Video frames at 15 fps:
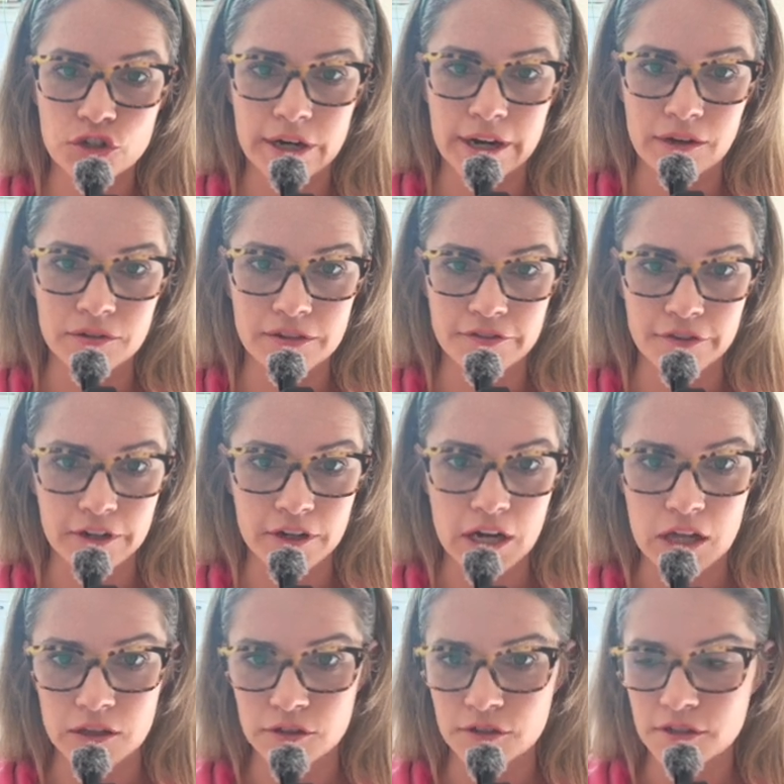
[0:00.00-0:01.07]
try out different
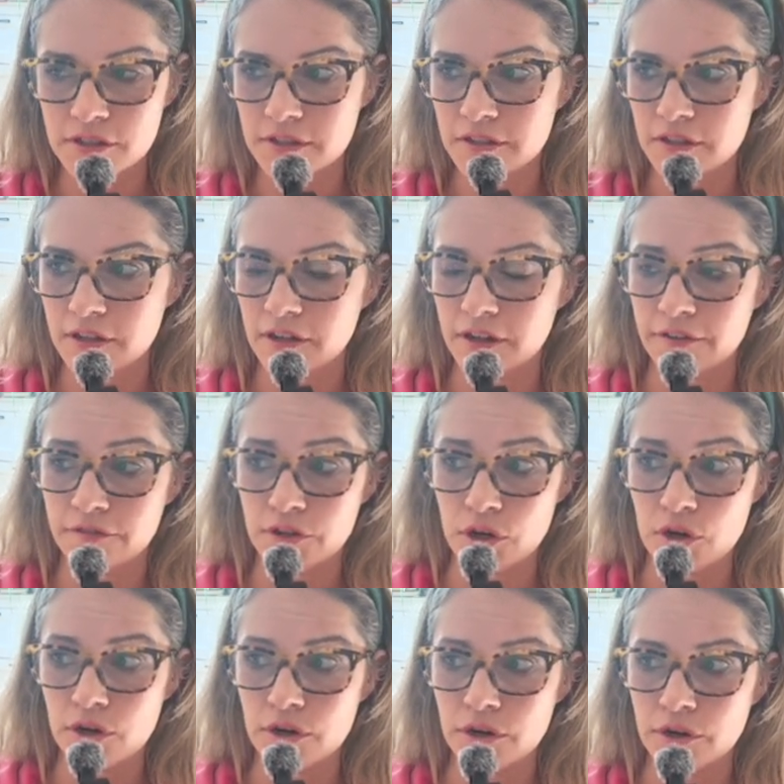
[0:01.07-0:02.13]
colors of
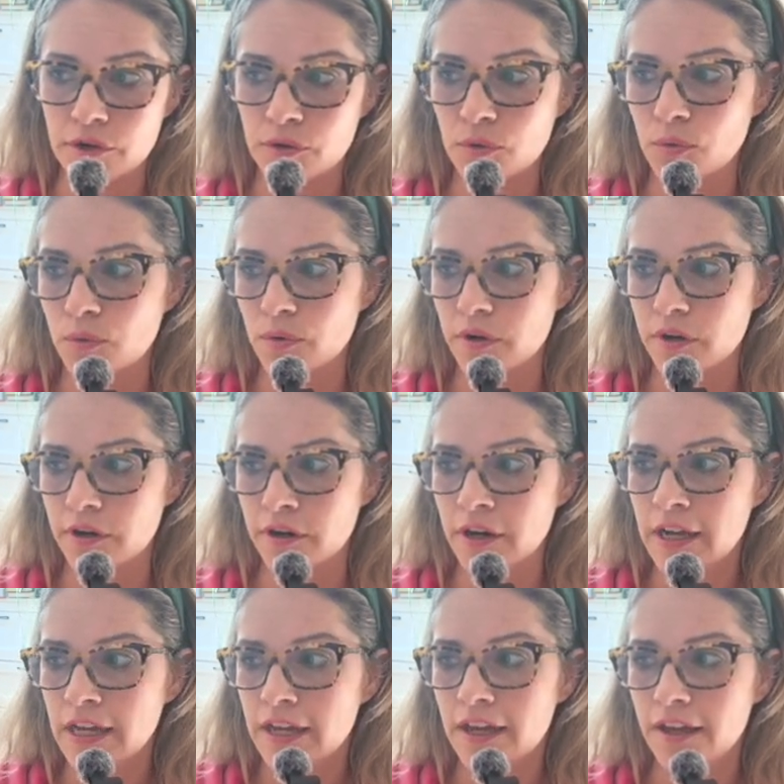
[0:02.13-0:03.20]
yarn, or
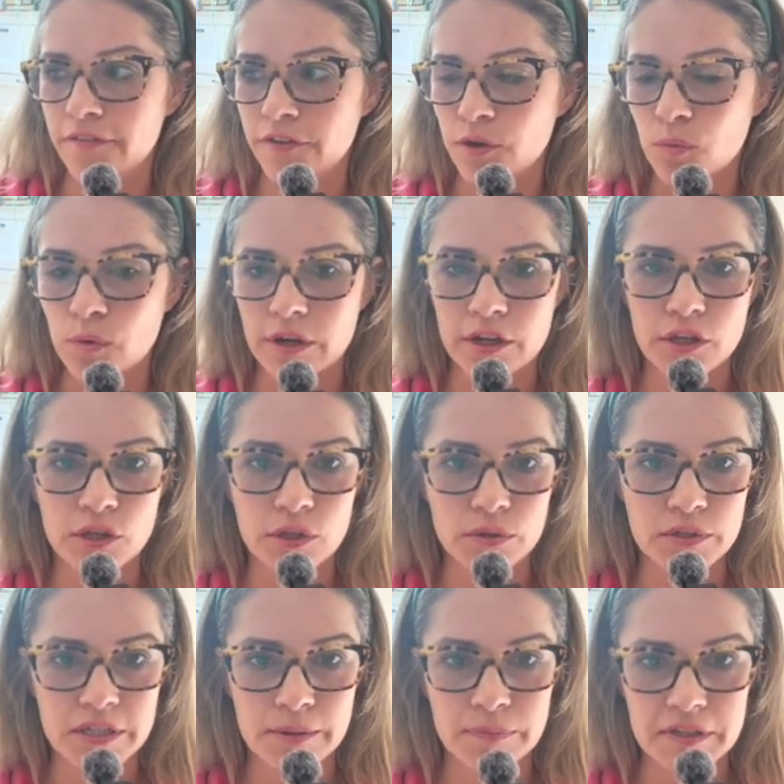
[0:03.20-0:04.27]
if you want to
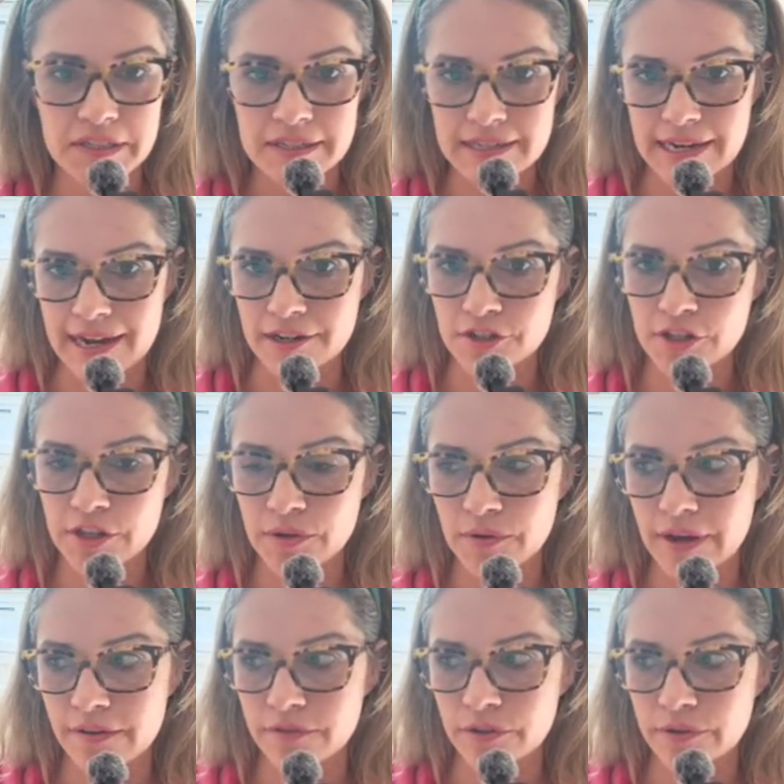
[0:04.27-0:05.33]
use up the stash that you
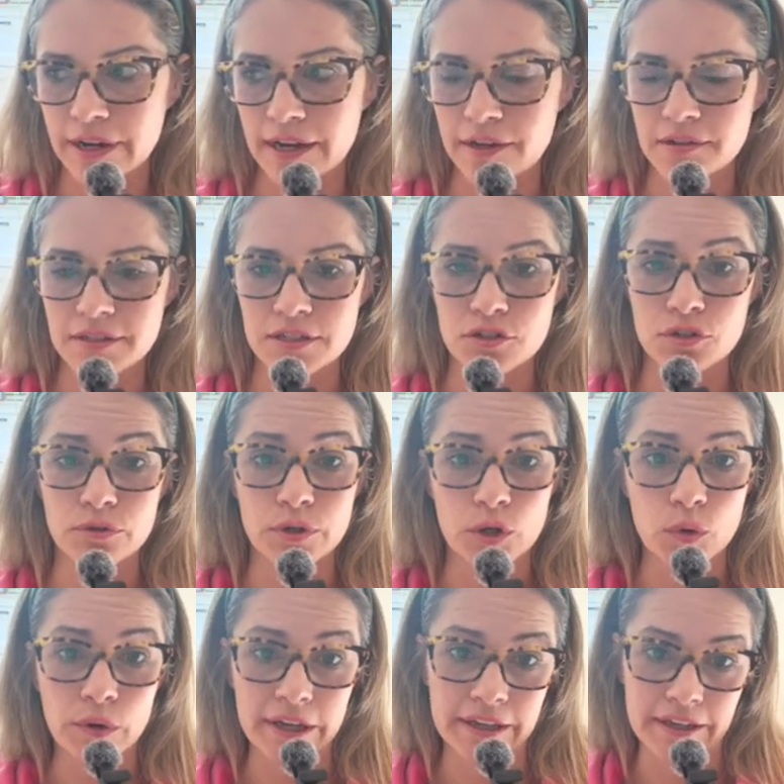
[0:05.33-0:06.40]
have in your house and do a
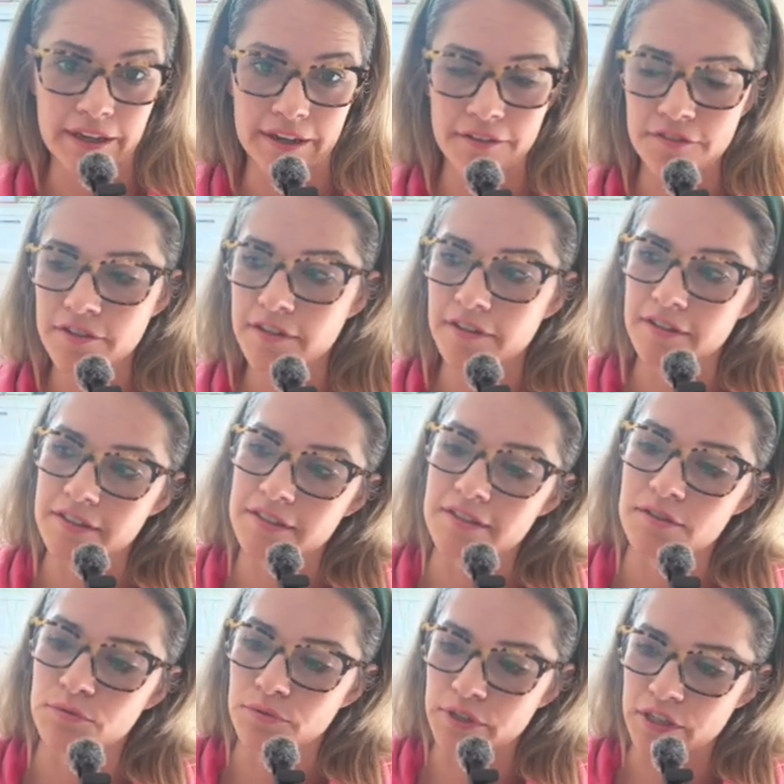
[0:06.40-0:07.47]
quick gift. This
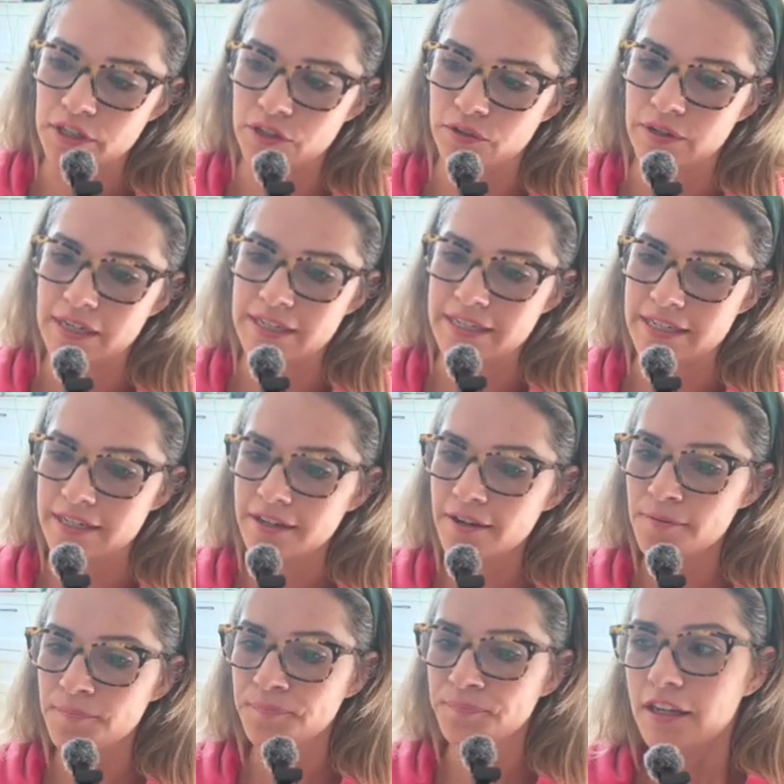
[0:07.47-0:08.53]
is a really cute
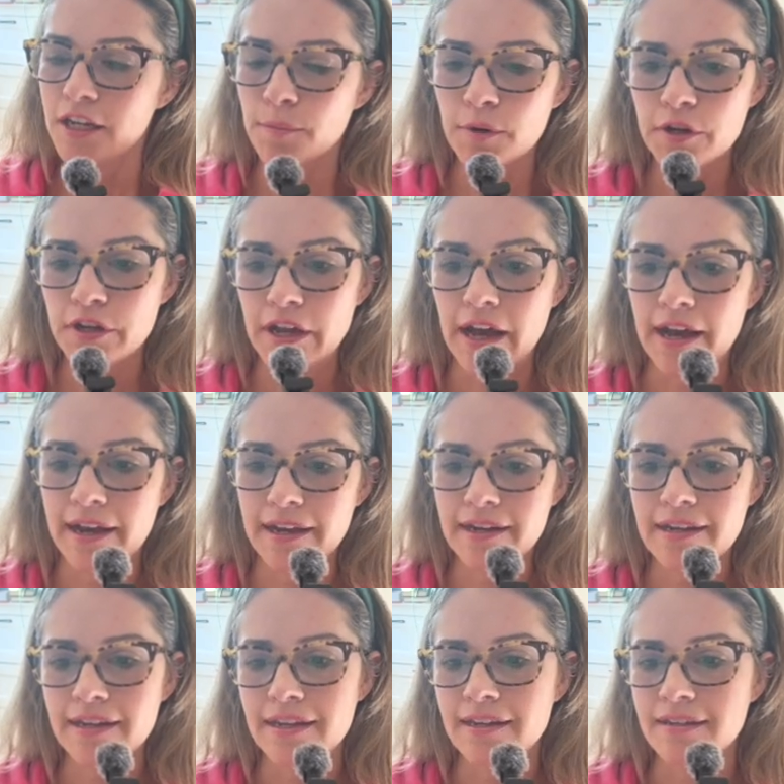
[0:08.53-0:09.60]
idea. Number
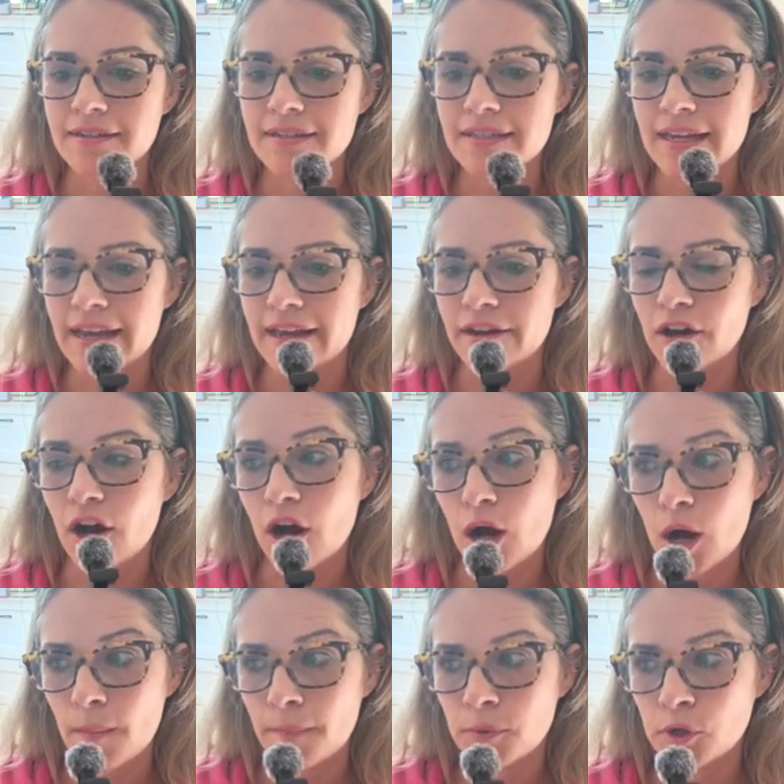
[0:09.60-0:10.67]
9 is an
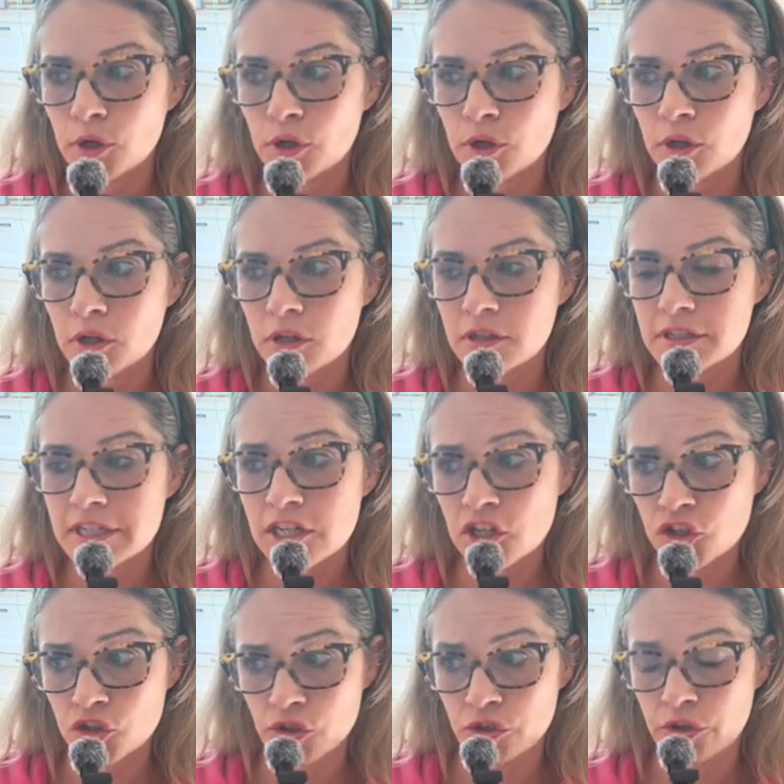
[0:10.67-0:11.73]
Ombre
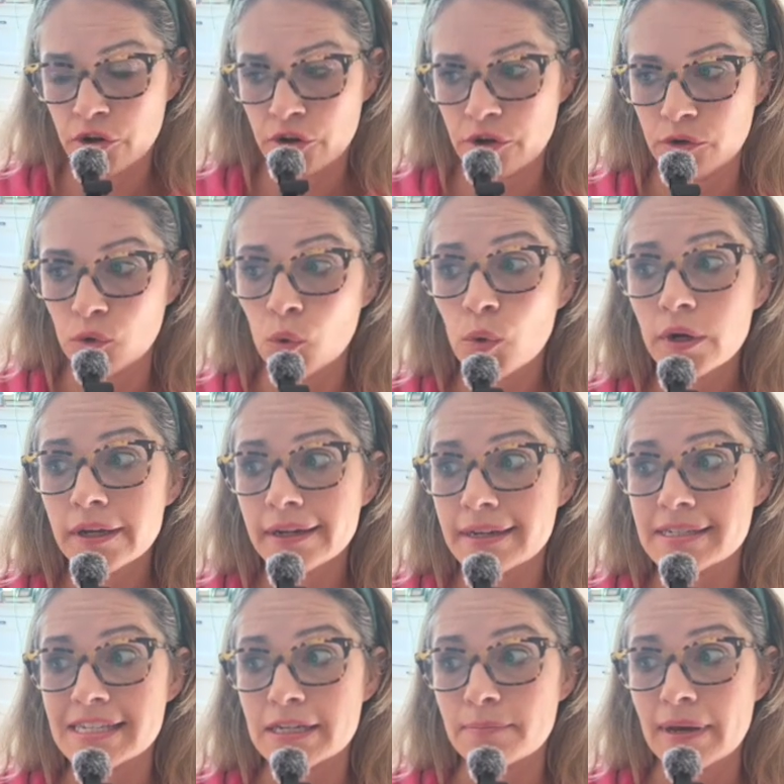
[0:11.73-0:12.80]
t-shirt yarn
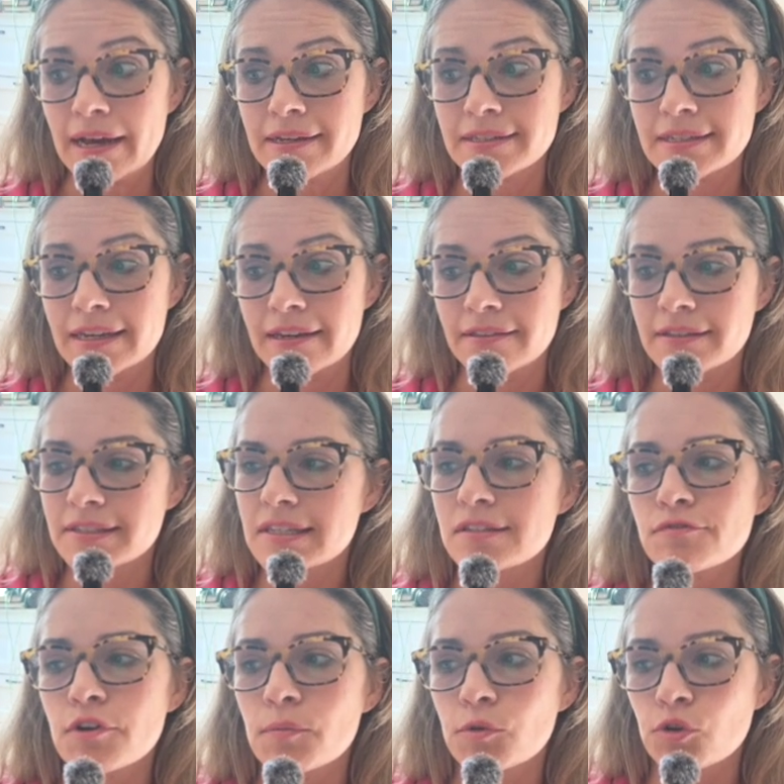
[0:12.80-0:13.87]
organizing basket. This is
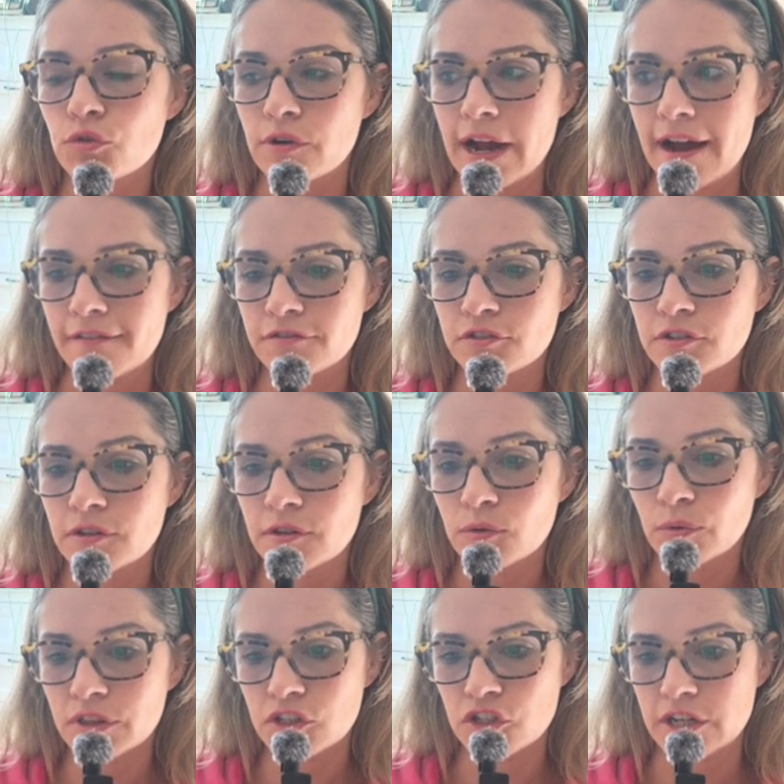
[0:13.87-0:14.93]
from
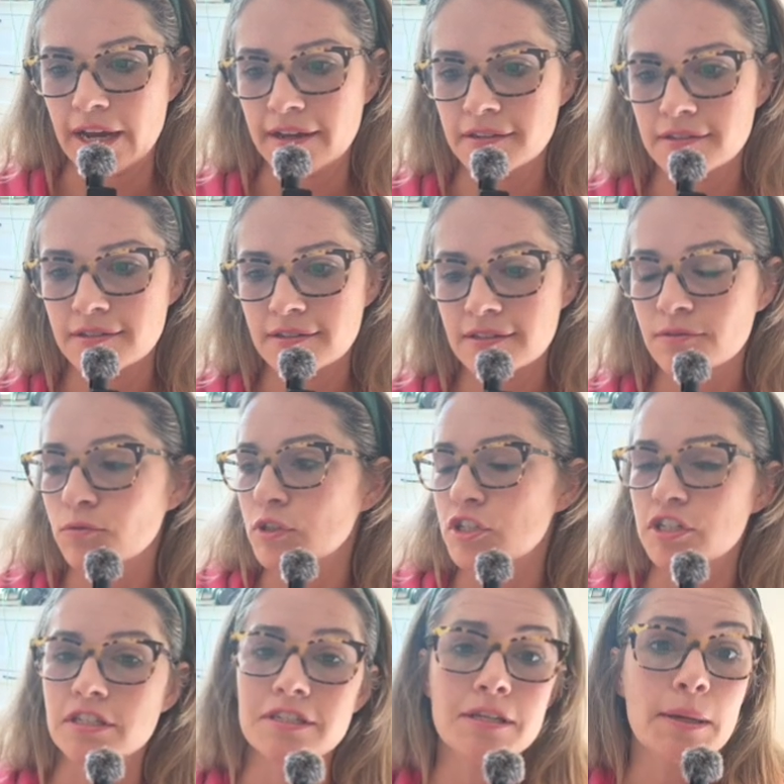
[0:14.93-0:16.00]
CraftwithJess,
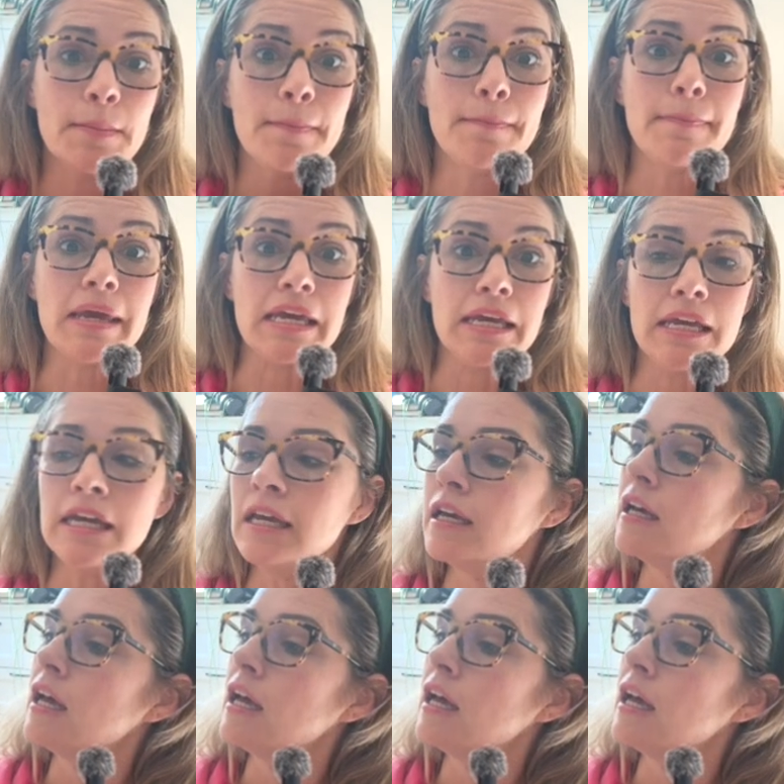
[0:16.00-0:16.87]
which is me.